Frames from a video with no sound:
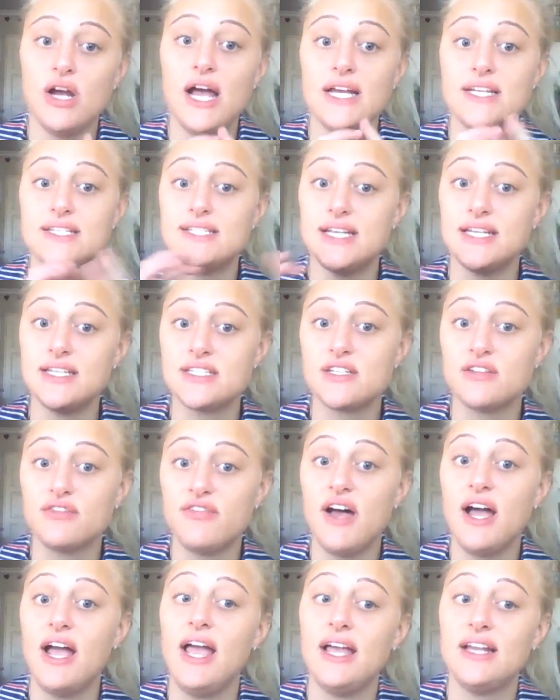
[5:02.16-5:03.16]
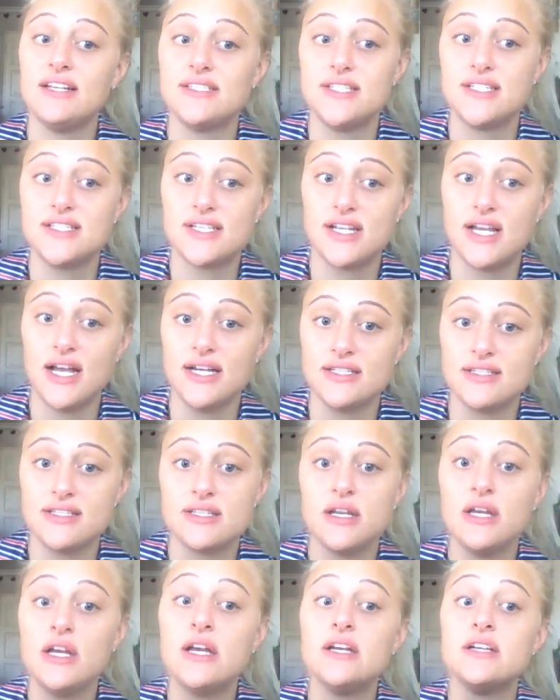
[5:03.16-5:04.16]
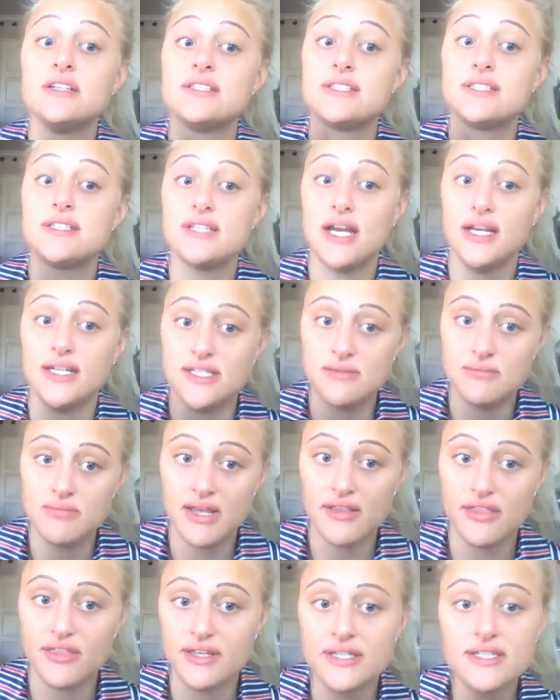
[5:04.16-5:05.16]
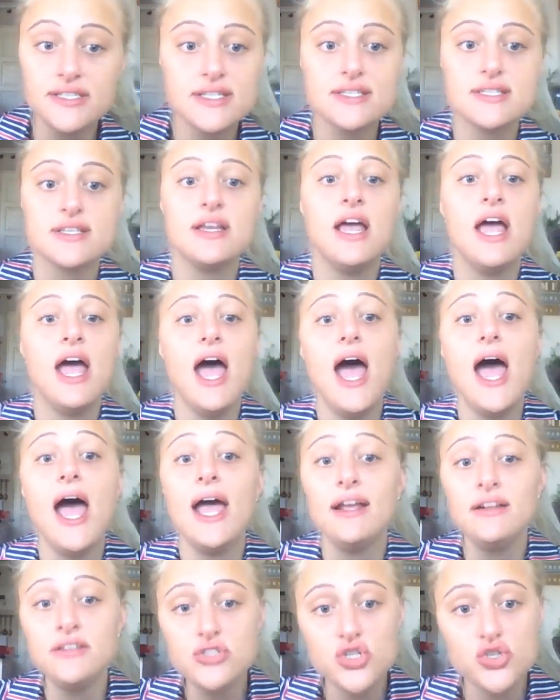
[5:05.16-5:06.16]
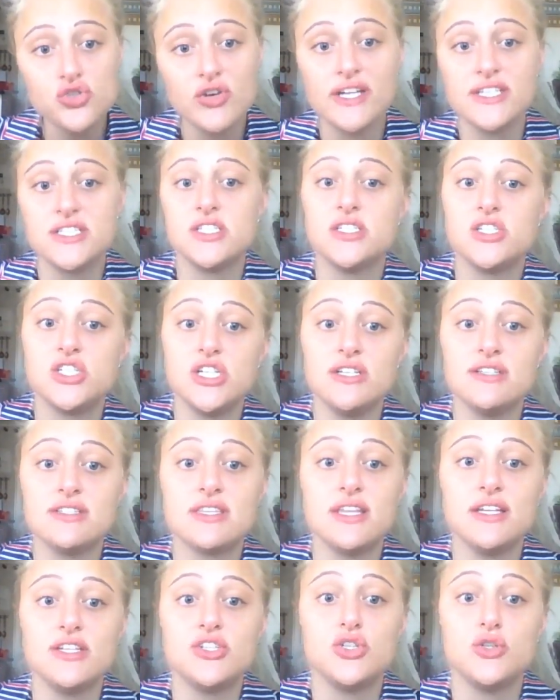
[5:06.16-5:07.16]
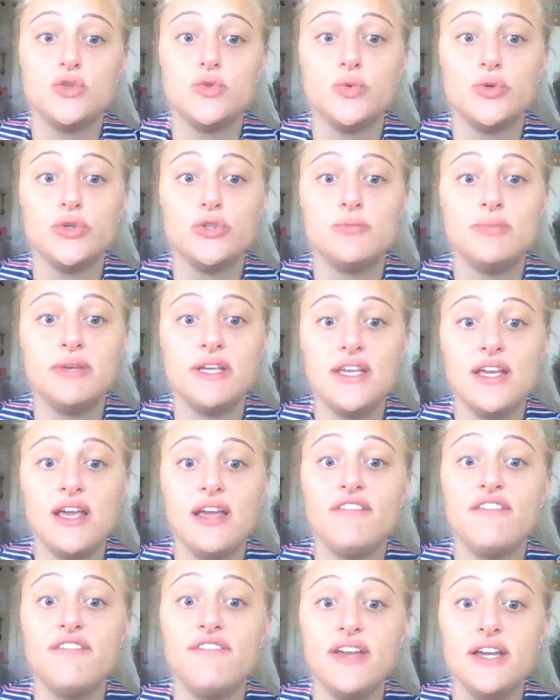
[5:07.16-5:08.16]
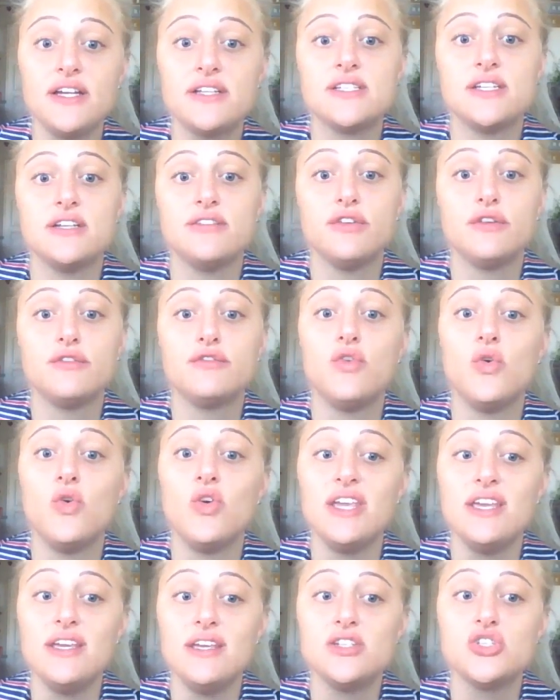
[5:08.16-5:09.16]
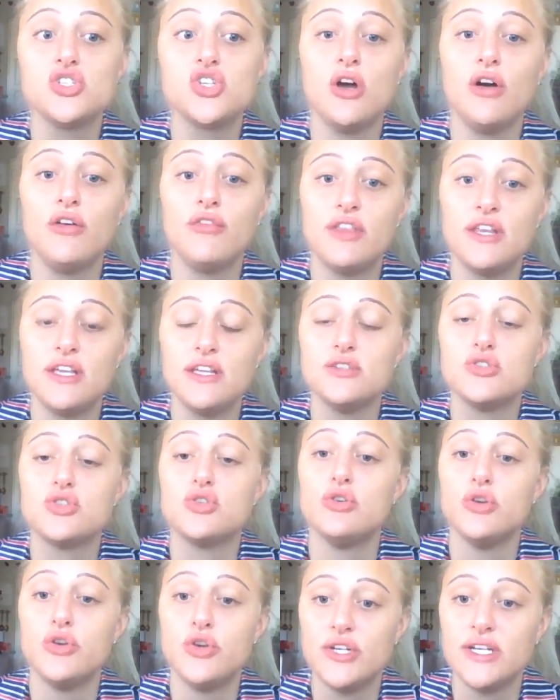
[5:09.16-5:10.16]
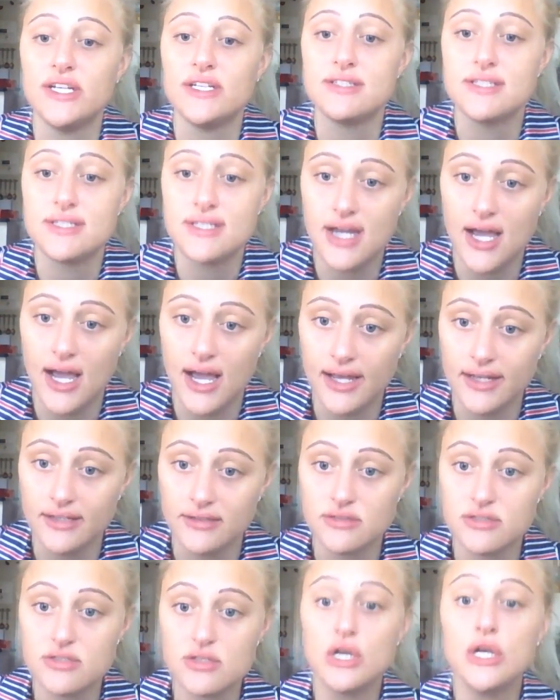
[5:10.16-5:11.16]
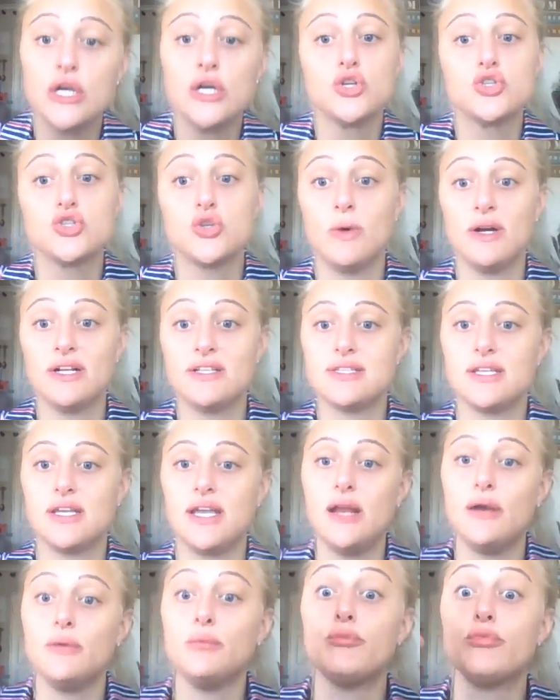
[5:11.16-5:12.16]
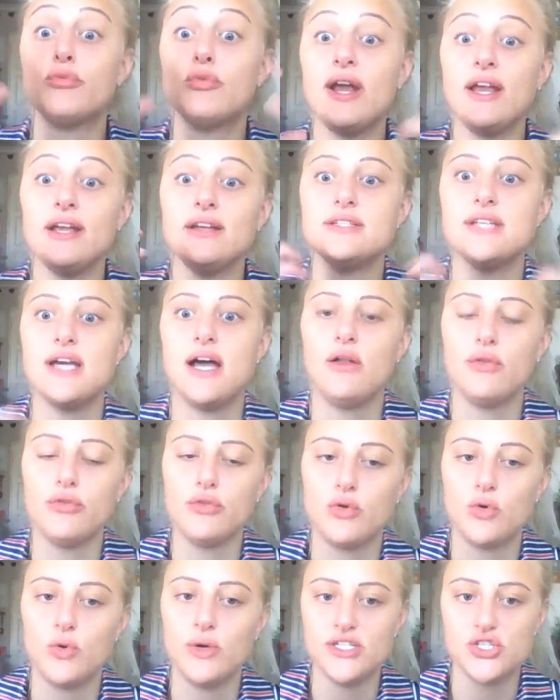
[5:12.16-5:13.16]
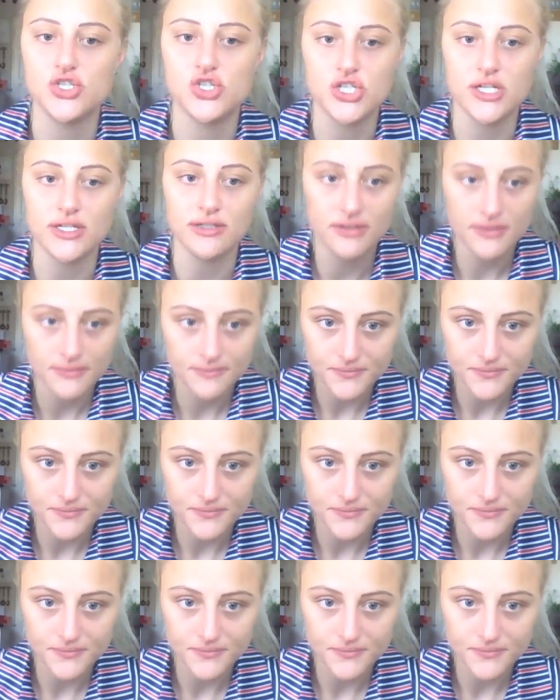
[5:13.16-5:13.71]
identify and discuss study methods and strategies that you would be effective for each of these learning styles. So once again, break down the question.